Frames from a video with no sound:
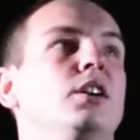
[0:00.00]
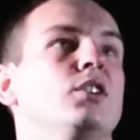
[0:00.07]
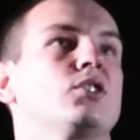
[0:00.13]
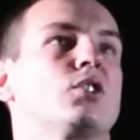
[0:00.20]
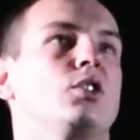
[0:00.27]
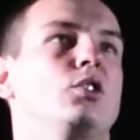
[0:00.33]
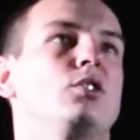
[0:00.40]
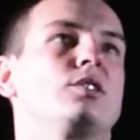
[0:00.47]
So
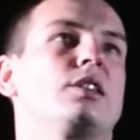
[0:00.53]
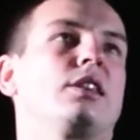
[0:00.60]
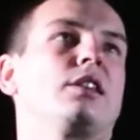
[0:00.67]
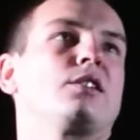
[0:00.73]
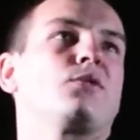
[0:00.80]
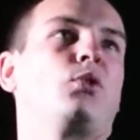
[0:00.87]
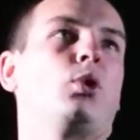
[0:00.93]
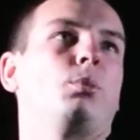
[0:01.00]
using
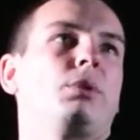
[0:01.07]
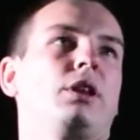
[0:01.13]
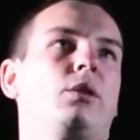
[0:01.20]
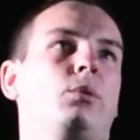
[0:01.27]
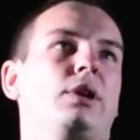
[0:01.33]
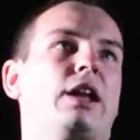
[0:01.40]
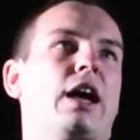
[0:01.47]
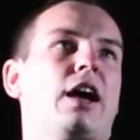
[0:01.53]
this formula,
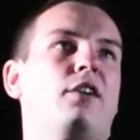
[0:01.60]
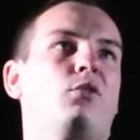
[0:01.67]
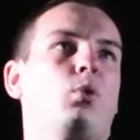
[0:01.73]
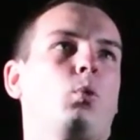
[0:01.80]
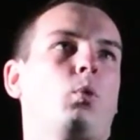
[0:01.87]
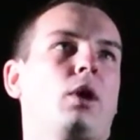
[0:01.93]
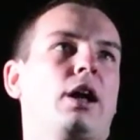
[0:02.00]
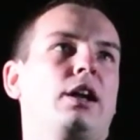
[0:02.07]
we'd have
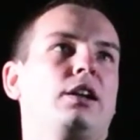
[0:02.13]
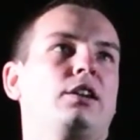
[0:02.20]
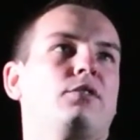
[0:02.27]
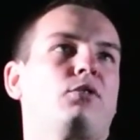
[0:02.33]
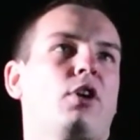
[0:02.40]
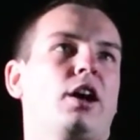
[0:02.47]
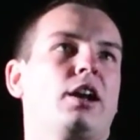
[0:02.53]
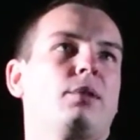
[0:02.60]
1
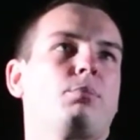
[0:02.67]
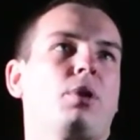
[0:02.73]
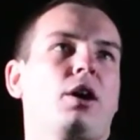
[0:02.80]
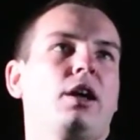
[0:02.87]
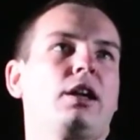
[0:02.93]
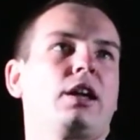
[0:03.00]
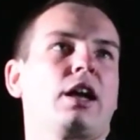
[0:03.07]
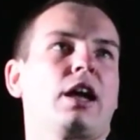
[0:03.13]
divided
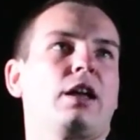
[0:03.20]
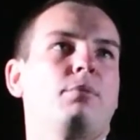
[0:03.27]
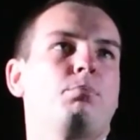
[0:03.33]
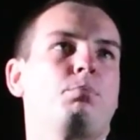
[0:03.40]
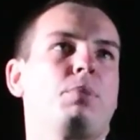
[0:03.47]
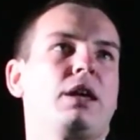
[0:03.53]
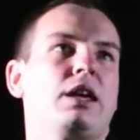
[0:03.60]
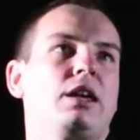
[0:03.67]
by,
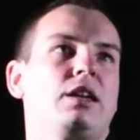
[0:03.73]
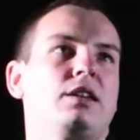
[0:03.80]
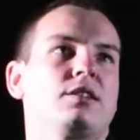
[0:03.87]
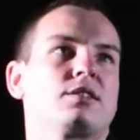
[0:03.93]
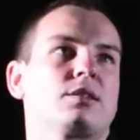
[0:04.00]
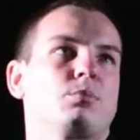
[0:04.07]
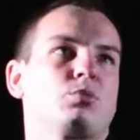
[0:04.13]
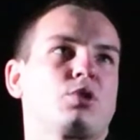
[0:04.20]
and b
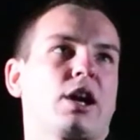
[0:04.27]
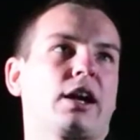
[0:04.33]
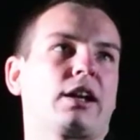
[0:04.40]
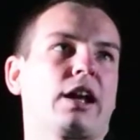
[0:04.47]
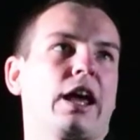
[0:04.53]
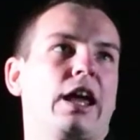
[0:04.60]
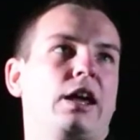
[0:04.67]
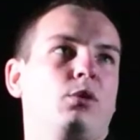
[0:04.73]
subtract
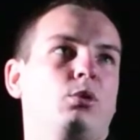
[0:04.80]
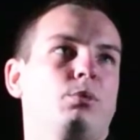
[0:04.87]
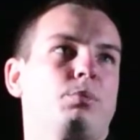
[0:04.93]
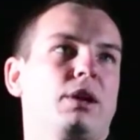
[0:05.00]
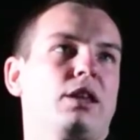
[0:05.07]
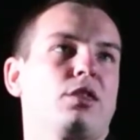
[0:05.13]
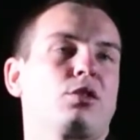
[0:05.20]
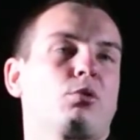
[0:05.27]
a would
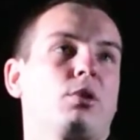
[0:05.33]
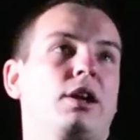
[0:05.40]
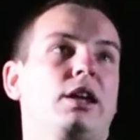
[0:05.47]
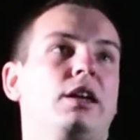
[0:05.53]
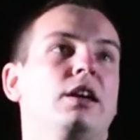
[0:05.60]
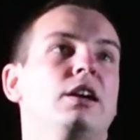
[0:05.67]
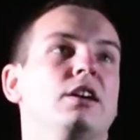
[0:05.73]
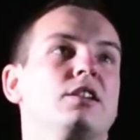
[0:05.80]
be
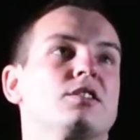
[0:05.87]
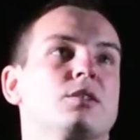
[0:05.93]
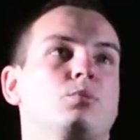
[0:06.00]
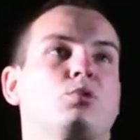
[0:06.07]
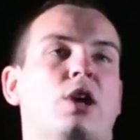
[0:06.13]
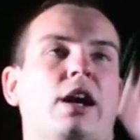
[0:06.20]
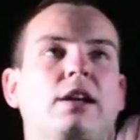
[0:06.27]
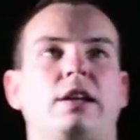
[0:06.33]
3
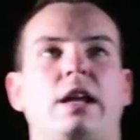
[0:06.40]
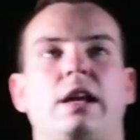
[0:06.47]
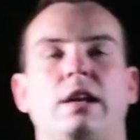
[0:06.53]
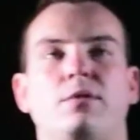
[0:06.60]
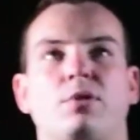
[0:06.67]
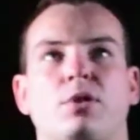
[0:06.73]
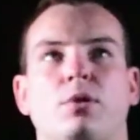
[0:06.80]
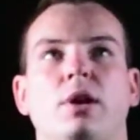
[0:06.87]
subtract
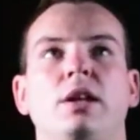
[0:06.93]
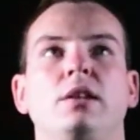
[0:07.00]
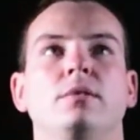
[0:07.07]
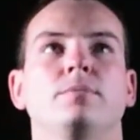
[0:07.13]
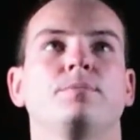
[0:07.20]
-3.